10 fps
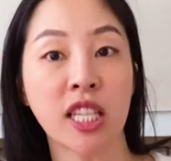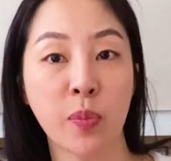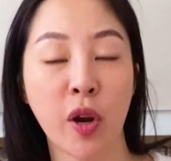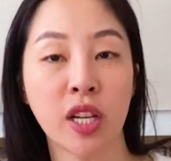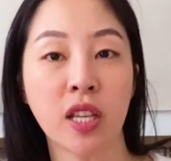the
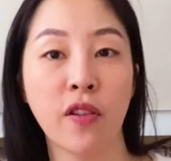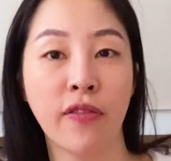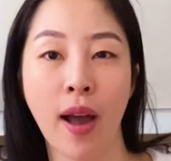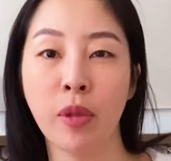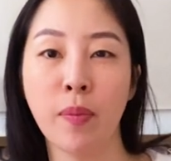spirits of
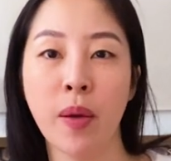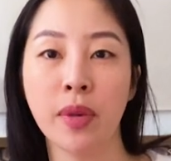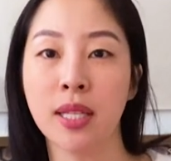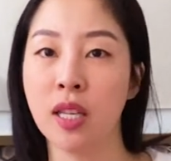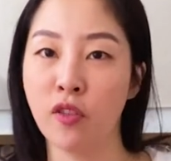family
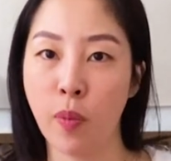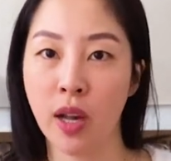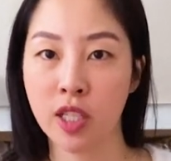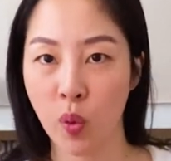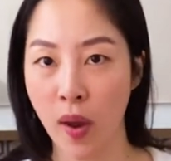members that have
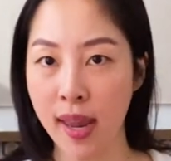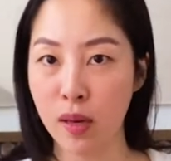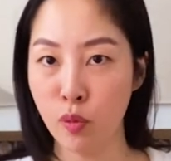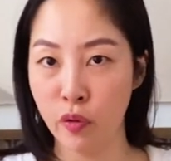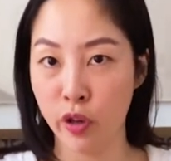passed away
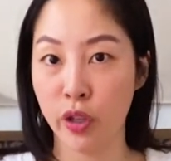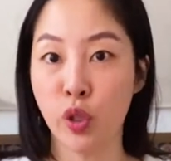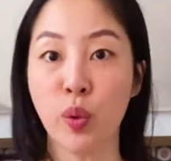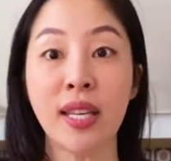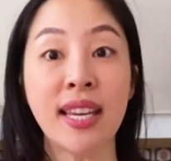and moved on
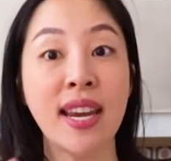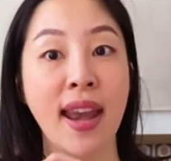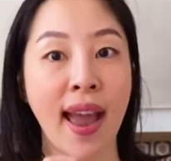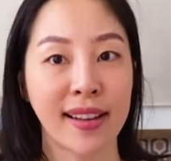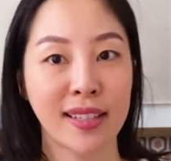to the
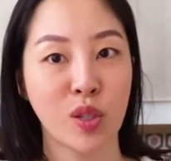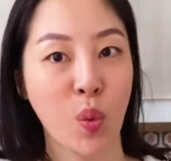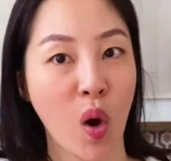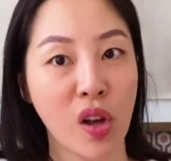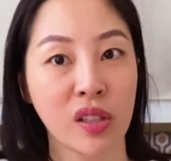next
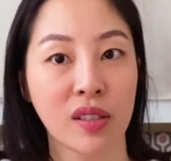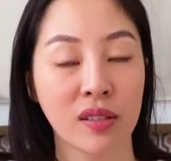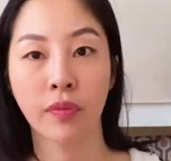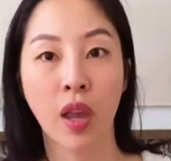world.